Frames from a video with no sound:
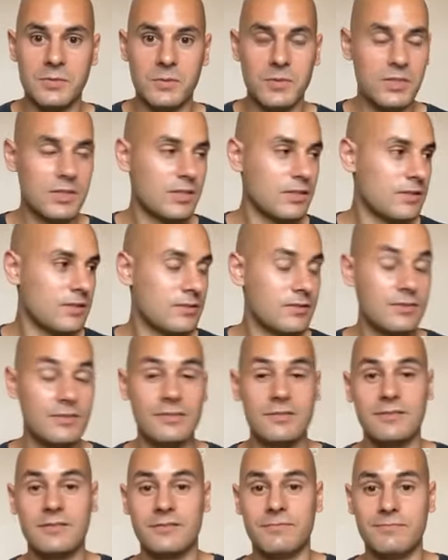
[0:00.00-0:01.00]
which can
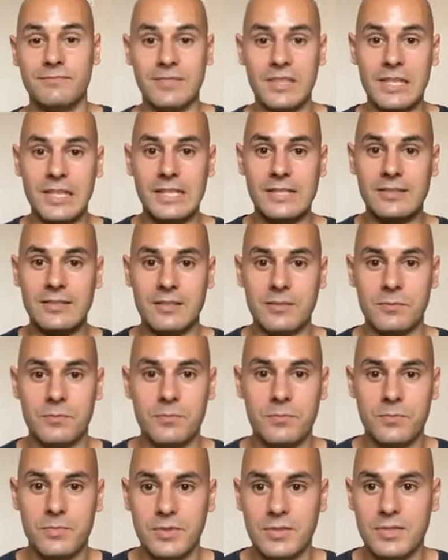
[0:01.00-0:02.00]
lead to
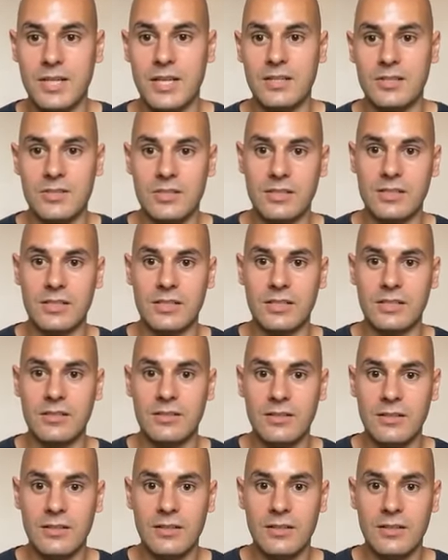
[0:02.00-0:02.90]
potentially